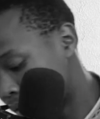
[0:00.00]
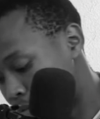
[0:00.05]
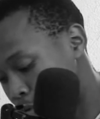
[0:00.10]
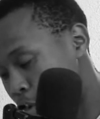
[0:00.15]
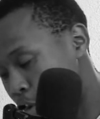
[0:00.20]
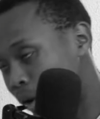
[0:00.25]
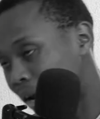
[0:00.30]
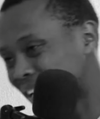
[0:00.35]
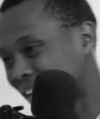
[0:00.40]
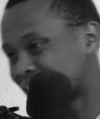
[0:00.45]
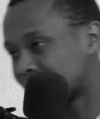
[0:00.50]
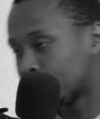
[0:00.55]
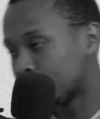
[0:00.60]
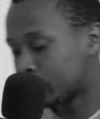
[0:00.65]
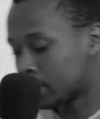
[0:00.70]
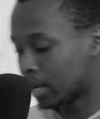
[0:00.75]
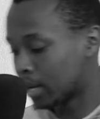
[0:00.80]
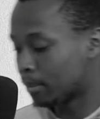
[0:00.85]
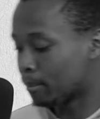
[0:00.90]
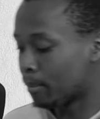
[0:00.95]
not
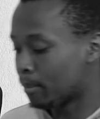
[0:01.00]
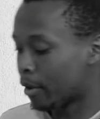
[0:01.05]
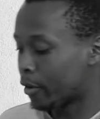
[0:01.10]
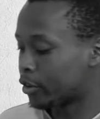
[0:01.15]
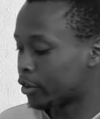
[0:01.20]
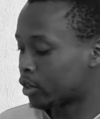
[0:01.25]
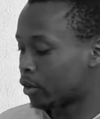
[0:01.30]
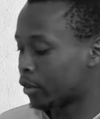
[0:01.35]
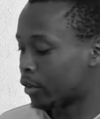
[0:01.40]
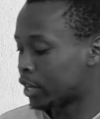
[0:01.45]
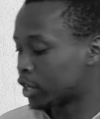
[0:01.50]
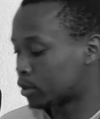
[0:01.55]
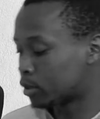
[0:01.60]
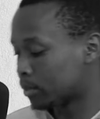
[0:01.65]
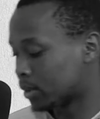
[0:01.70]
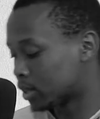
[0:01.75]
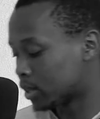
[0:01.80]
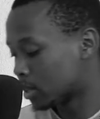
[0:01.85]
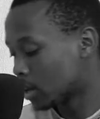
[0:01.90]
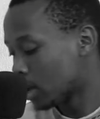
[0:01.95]
accepting marriage
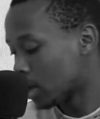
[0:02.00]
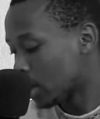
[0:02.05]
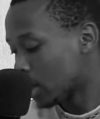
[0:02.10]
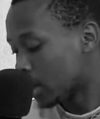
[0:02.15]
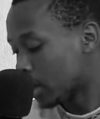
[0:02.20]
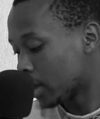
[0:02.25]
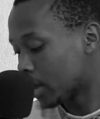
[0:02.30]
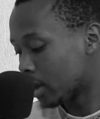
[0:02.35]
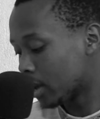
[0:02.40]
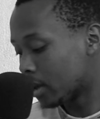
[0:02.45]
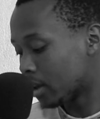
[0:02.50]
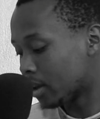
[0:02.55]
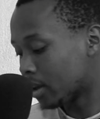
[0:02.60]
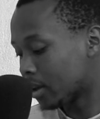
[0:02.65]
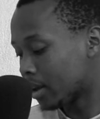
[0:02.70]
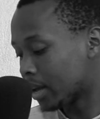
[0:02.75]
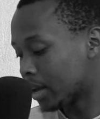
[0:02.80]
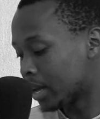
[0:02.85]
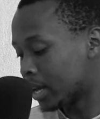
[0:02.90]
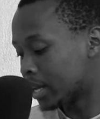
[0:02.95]
arrangements,
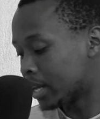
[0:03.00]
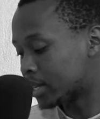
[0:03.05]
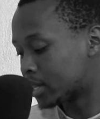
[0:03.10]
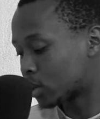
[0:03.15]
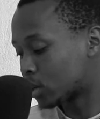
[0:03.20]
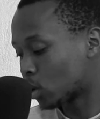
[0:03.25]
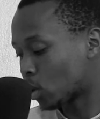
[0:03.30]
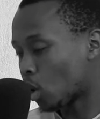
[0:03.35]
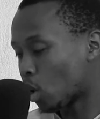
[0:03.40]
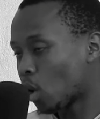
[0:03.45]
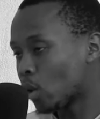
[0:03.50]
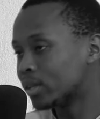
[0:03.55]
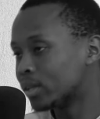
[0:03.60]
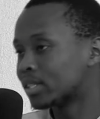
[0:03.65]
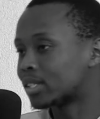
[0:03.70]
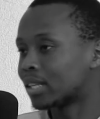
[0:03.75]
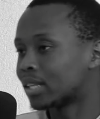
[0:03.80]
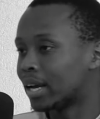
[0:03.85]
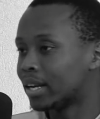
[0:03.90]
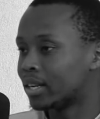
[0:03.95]
it
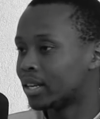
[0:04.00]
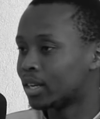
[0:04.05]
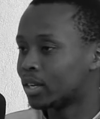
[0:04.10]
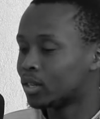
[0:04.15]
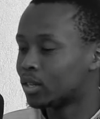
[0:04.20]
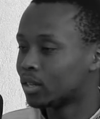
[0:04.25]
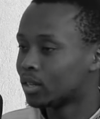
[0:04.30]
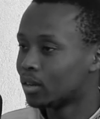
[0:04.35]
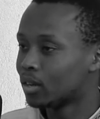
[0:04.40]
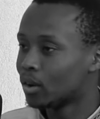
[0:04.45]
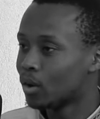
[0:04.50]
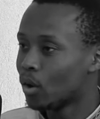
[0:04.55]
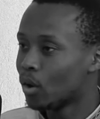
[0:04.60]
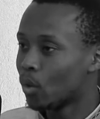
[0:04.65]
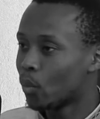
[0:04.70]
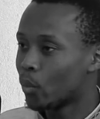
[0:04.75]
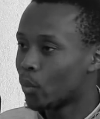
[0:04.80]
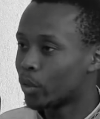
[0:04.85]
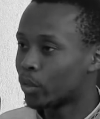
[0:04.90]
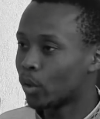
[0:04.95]
coincided
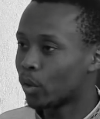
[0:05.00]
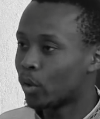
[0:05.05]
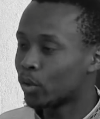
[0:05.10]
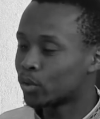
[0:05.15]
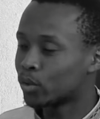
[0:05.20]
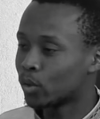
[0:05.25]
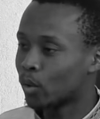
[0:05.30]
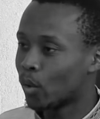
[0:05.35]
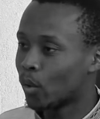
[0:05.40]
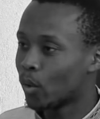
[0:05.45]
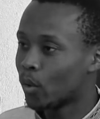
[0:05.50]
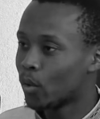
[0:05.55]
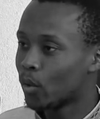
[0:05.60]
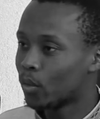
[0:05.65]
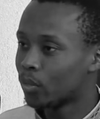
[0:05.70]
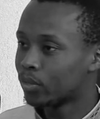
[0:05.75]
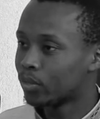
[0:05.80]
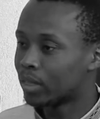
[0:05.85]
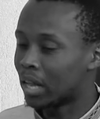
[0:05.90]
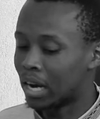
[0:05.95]
with also
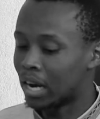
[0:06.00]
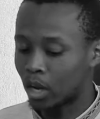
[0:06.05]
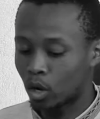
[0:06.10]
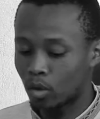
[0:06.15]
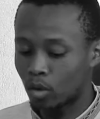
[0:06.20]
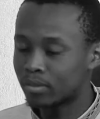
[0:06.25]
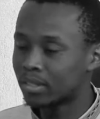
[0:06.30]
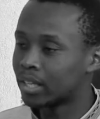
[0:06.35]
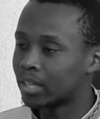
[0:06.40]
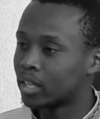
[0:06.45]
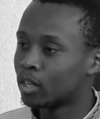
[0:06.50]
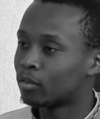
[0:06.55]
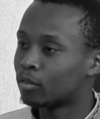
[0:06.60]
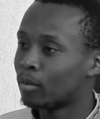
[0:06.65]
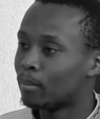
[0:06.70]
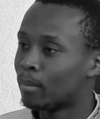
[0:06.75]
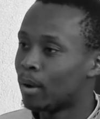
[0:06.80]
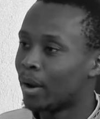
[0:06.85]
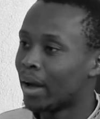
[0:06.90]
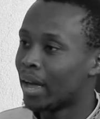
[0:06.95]
the lack of skill
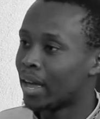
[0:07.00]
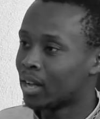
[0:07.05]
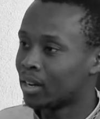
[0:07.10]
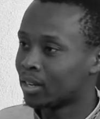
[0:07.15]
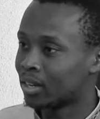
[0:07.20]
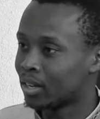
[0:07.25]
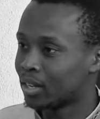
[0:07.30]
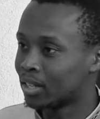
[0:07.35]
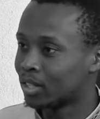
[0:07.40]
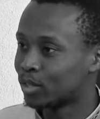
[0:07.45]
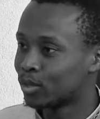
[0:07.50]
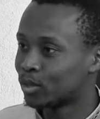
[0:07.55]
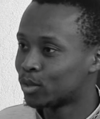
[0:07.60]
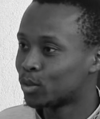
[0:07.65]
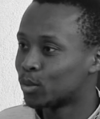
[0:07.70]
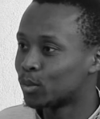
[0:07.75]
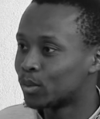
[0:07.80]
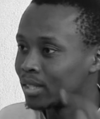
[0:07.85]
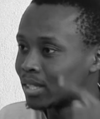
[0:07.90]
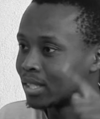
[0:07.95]
from our elders
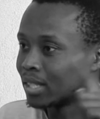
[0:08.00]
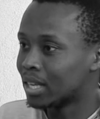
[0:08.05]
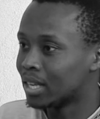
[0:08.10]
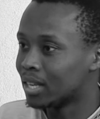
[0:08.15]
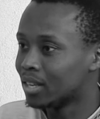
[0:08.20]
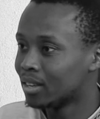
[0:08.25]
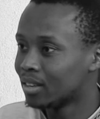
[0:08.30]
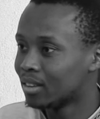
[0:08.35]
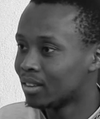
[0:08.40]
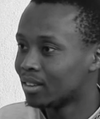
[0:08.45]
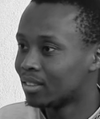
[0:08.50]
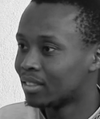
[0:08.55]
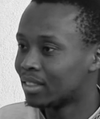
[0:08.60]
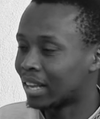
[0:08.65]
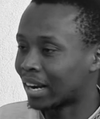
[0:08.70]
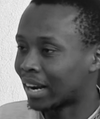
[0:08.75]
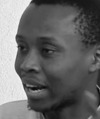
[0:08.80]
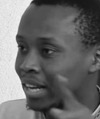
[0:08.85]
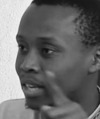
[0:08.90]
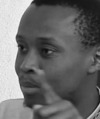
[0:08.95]
to see
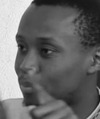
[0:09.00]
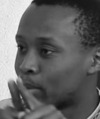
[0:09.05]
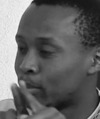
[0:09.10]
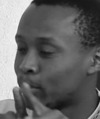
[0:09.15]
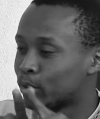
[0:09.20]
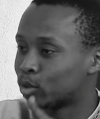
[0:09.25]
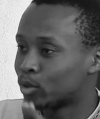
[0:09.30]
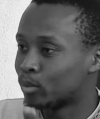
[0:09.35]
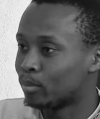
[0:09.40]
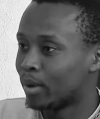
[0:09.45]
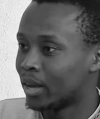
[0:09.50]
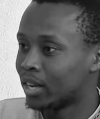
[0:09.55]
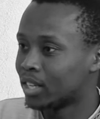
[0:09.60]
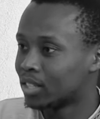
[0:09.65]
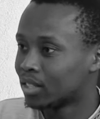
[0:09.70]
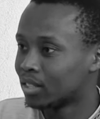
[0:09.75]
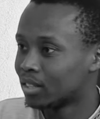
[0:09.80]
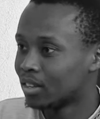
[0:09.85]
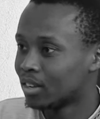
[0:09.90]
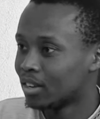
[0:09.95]
the right people to
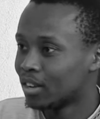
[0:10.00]
match.